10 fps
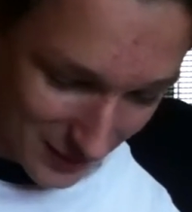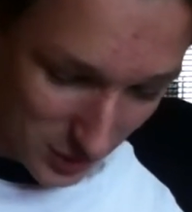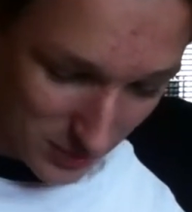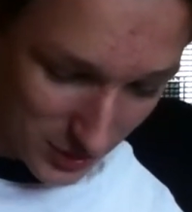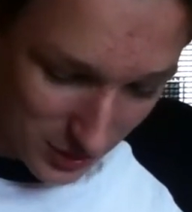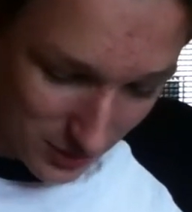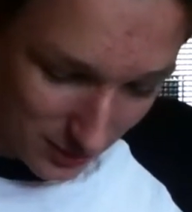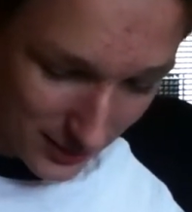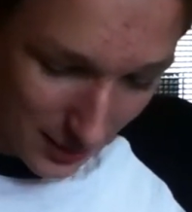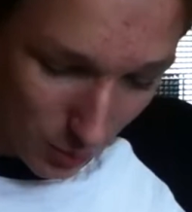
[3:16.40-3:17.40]
would be...
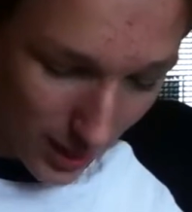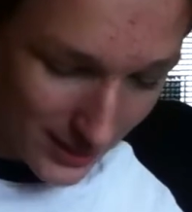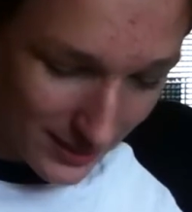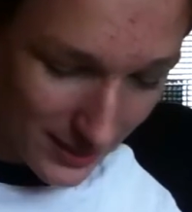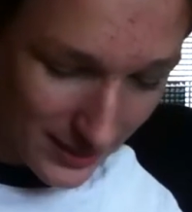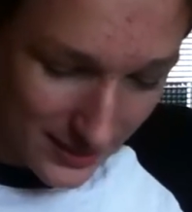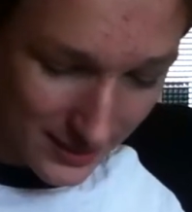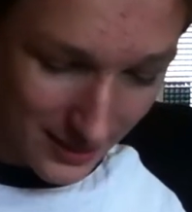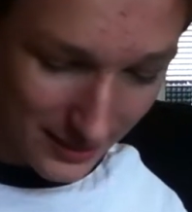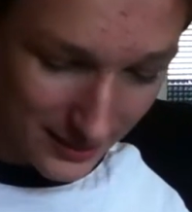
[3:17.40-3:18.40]
Yeah, why did they need to
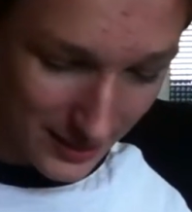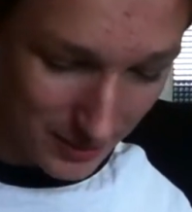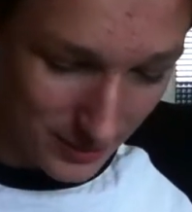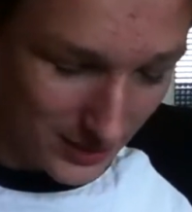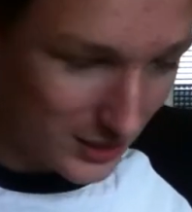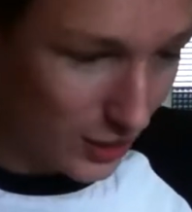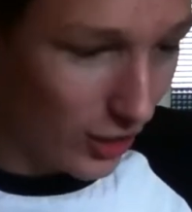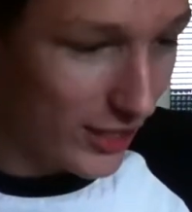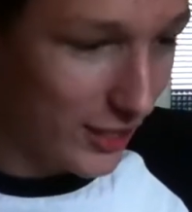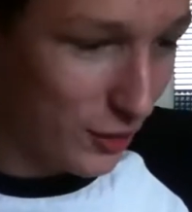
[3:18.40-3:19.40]
Sellotape? Is it
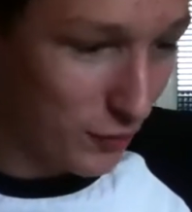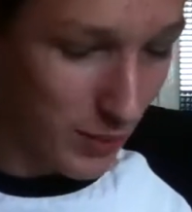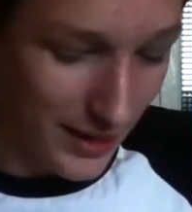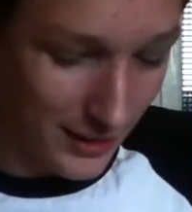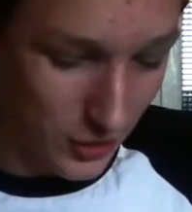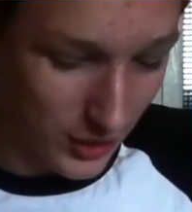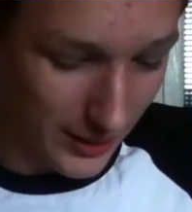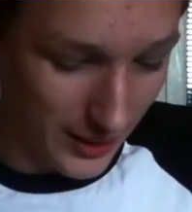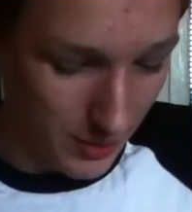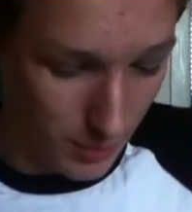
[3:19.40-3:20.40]
not in enough
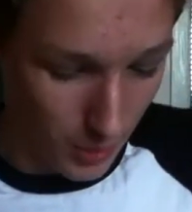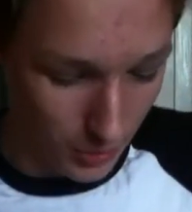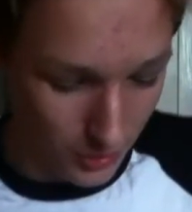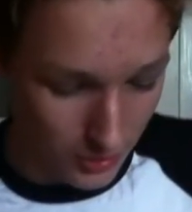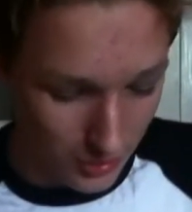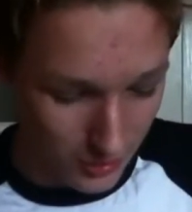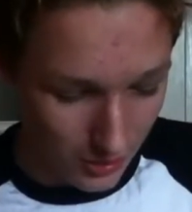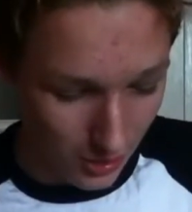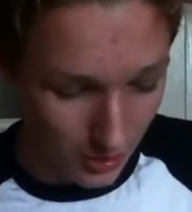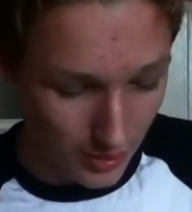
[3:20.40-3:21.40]
packaging in the box
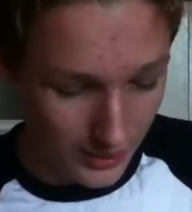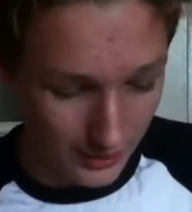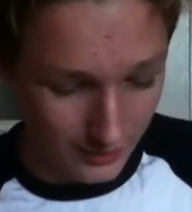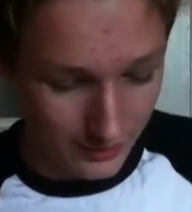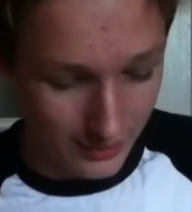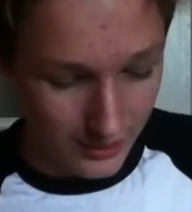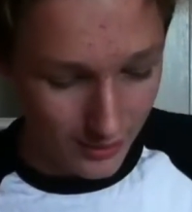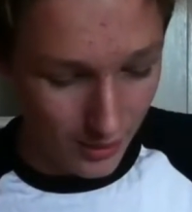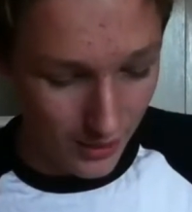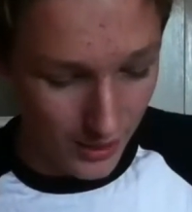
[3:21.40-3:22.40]
already?
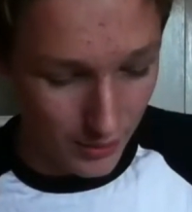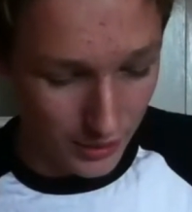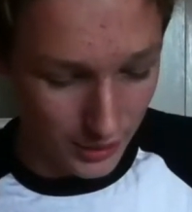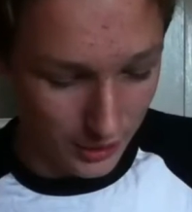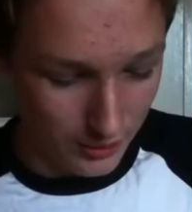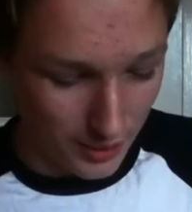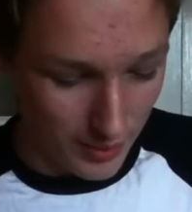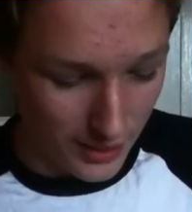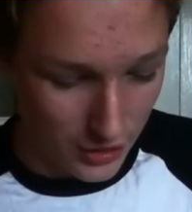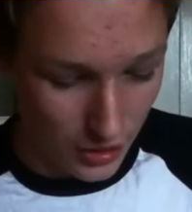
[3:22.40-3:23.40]
Right, there we go. I
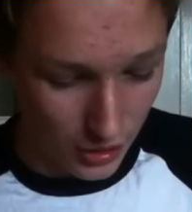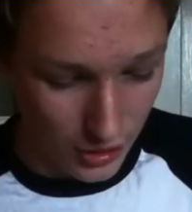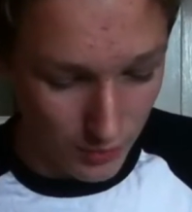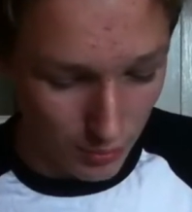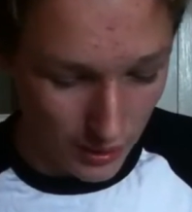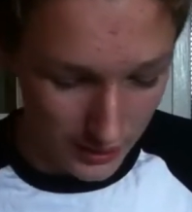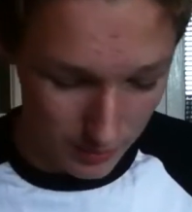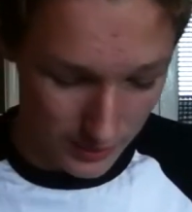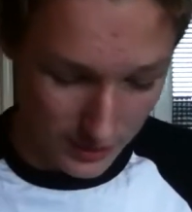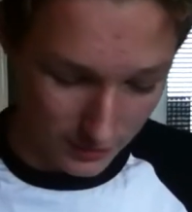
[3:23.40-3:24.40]
managed not to break a
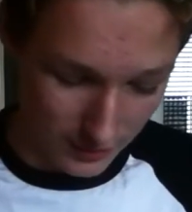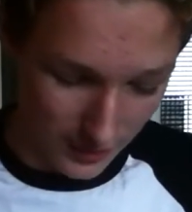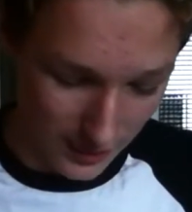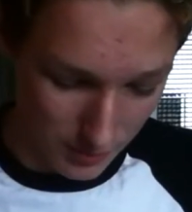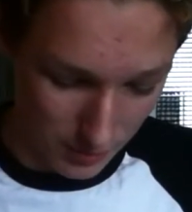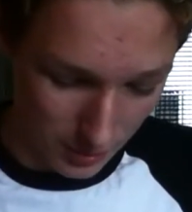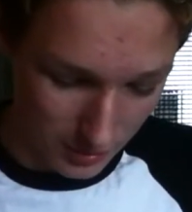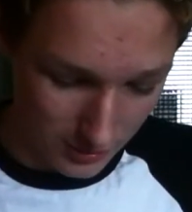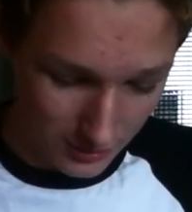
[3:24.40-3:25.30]
piece of cardboard.